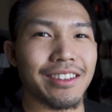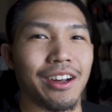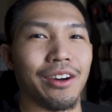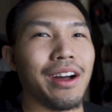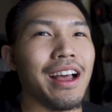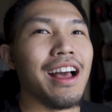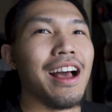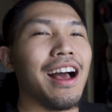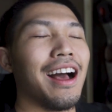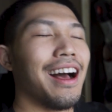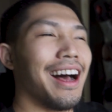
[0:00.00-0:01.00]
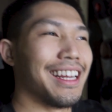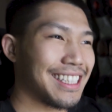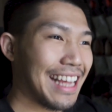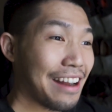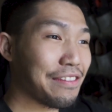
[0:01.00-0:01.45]
So
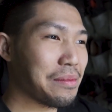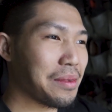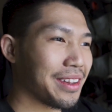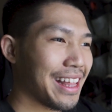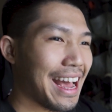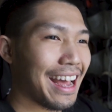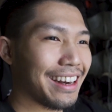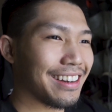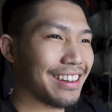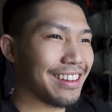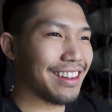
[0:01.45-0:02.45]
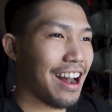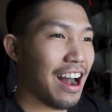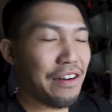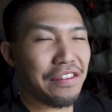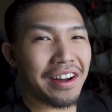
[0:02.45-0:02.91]
aside from all that,
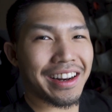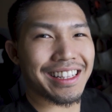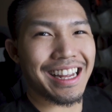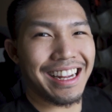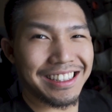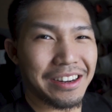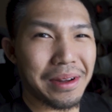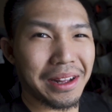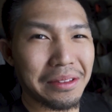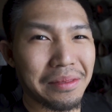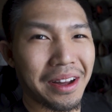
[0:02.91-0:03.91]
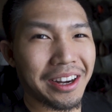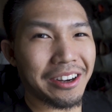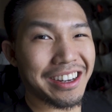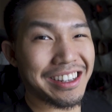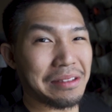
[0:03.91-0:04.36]
off on a tangent about the
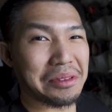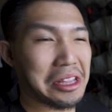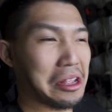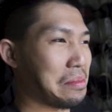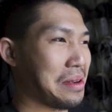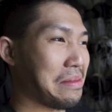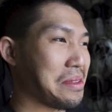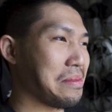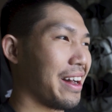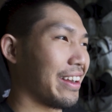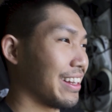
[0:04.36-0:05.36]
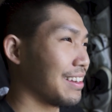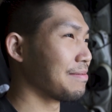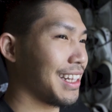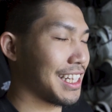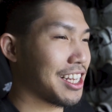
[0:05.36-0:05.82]
monitor because I'm still pumped about it,
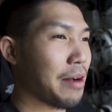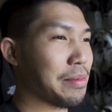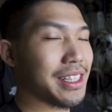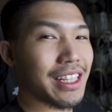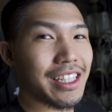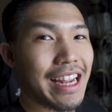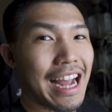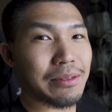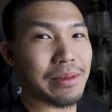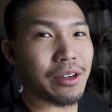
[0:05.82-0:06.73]
let's hop into the Gatsby